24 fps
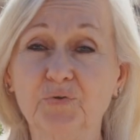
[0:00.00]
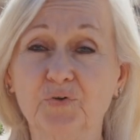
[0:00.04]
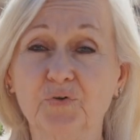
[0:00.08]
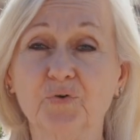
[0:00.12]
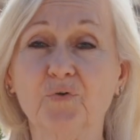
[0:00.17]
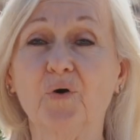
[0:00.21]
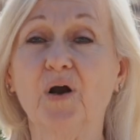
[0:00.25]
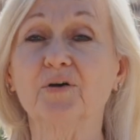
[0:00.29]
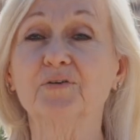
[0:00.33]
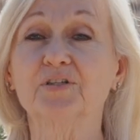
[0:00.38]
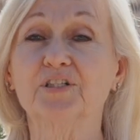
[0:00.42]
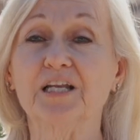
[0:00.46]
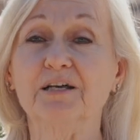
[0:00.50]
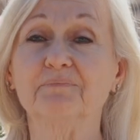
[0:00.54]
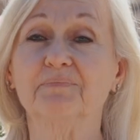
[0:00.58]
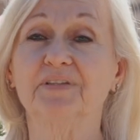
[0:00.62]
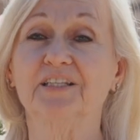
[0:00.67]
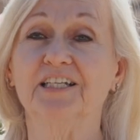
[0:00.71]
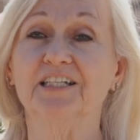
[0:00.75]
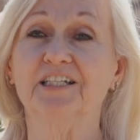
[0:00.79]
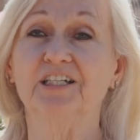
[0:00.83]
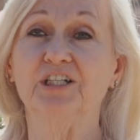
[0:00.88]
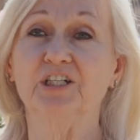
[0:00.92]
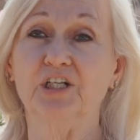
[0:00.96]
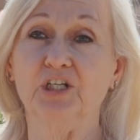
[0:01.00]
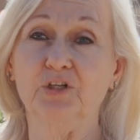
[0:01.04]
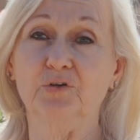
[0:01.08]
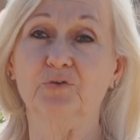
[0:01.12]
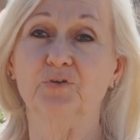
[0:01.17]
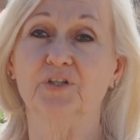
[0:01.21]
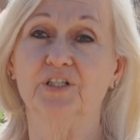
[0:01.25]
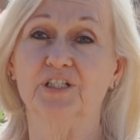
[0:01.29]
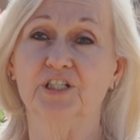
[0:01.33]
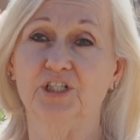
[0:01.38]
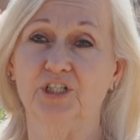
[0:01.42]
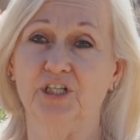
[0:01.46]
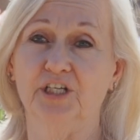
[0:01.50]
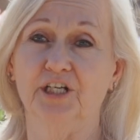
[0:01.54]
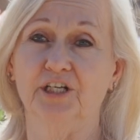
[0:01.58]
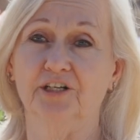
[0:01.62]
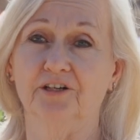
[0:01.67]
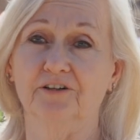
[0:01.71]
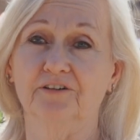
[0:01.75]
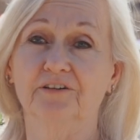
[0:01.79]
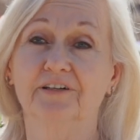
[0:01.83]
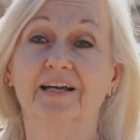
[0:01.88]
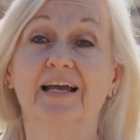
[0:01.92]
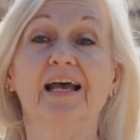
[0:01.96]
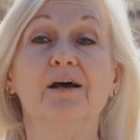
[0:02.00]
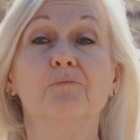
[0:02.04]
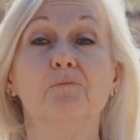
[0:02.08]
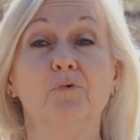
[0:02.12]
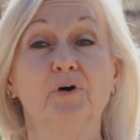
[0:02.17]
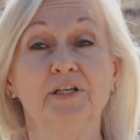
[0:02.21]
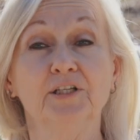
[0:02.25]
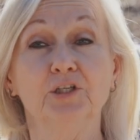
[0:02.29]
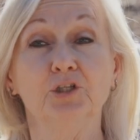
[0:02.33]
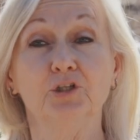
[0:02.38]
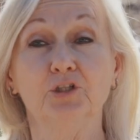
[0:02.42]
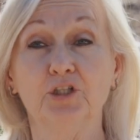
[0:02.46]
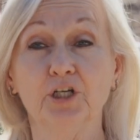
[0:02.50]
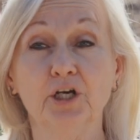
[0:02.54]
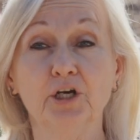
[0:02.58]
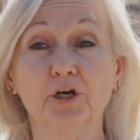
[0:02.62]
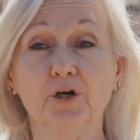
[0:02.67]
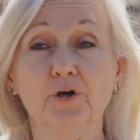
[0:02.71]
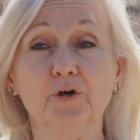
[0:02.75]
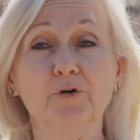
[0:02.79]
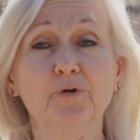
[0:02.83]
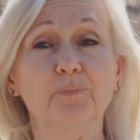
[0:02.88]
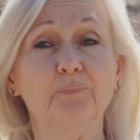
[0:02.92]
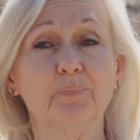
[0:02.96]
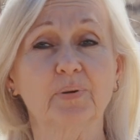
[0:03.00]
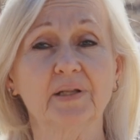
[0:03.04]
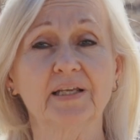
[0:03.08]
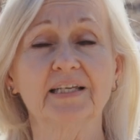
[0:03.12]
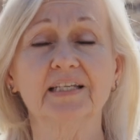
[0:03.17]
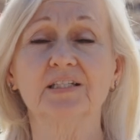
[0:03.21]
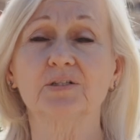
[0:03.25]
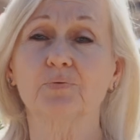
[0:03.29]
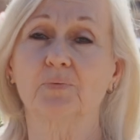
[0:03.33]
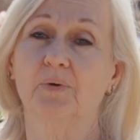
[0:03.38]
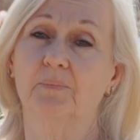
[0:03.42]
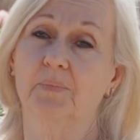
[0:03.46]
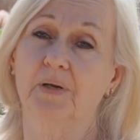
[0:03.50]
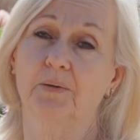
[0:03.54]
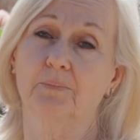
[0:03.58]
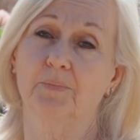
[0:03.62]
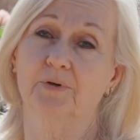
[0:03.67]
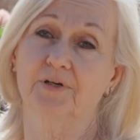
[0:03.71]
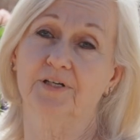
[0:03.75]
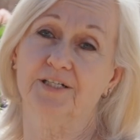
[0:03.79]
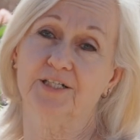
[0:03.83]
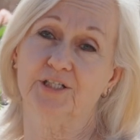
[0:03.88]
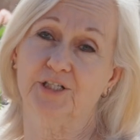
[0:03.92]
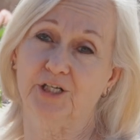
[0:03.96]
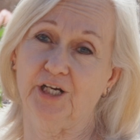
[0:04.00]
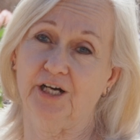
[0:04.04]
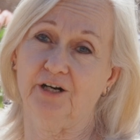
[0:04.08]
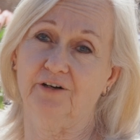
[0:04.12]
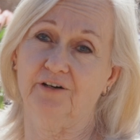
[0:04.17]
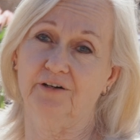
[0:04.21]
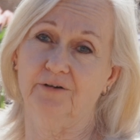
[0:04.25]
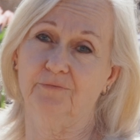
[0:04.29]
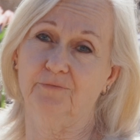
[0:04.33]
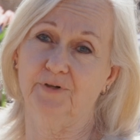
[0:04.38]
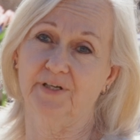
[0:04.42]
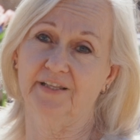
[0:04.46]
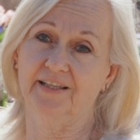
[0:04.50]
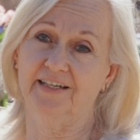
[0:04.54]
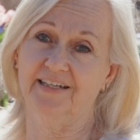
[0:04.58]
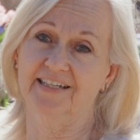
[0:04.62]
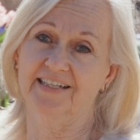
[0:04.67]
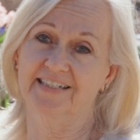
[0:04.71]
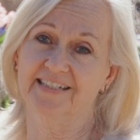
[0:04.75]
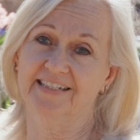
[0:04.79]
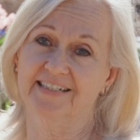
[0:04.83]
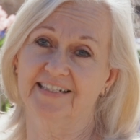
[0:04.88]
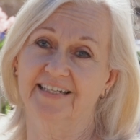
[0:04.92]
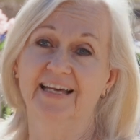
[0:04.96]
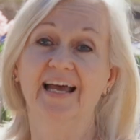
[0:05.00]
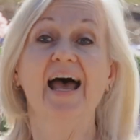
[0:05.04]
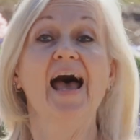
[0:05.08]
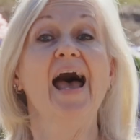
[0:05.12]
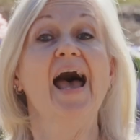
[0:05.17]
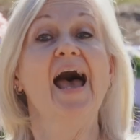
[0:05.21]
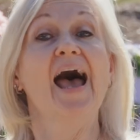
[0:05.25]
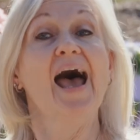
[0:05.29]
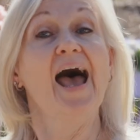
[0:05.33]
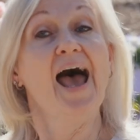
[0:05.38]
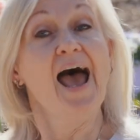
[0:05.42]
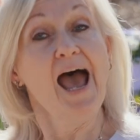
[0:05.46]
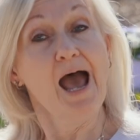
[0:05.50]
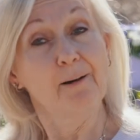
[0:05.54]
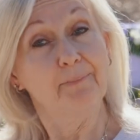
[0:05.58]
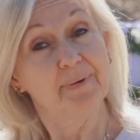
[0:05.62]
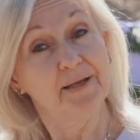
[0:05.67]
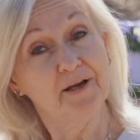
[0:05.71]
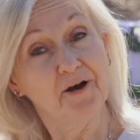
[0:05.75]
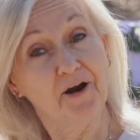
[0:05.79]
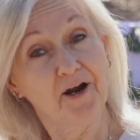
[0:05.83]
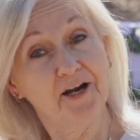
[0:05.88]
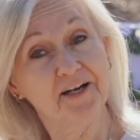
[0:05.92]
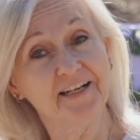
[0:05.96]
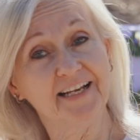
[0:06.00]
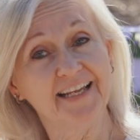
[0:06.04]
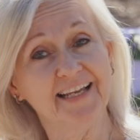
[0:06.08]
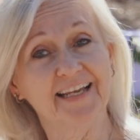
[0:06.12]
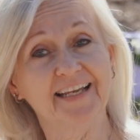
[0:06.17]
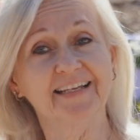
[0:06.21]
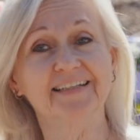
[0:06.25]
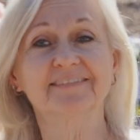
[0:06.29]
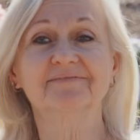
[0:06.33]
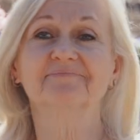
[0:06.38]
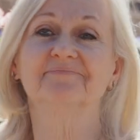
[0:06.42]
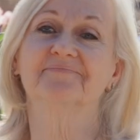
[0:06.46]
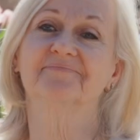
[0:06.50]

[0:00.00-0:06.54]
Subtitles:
to grow something new this year. And when you do, please remember to share it with us. Happy gardening!